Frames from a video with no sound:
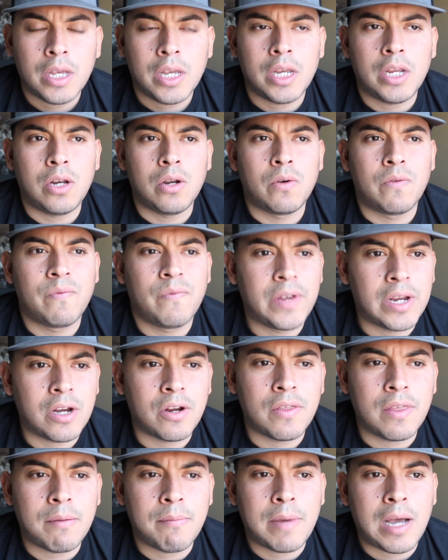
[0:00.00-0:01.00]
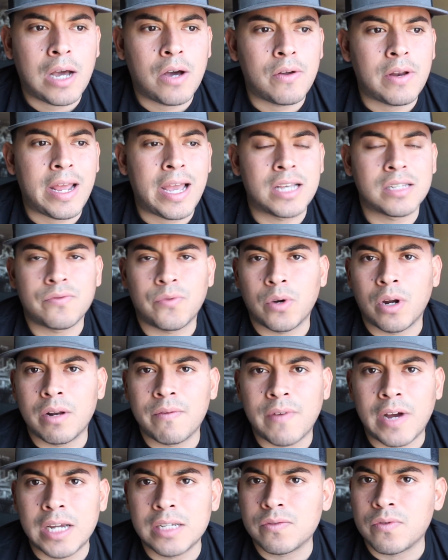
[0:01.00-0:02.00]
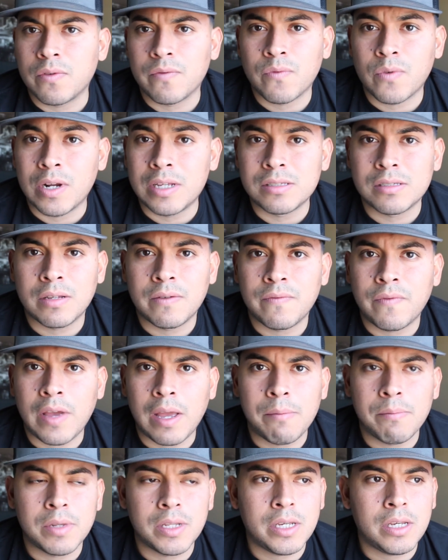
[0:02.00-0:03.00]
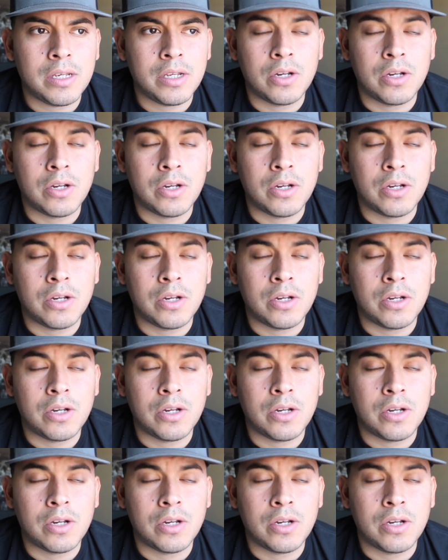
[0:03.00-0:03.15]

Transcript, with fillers: You know, figure them out, ask for advice from friends and family,